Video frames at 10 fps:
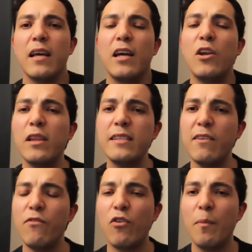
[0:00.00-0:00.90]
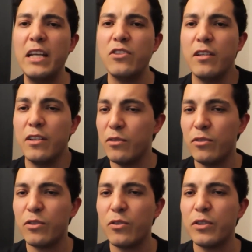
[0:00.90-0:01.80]
all this information,
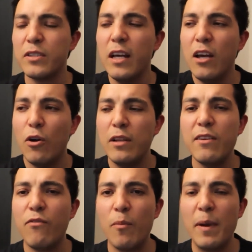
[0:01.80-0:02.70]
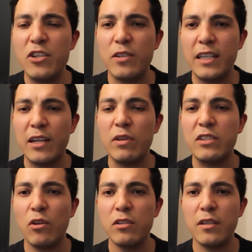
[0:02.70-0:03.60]
just curious, all this information and the
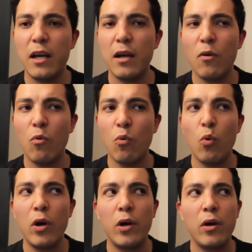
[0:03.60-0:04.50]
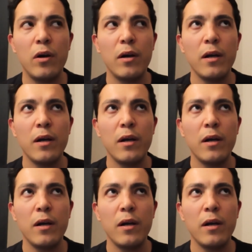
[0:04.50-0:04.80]
results were...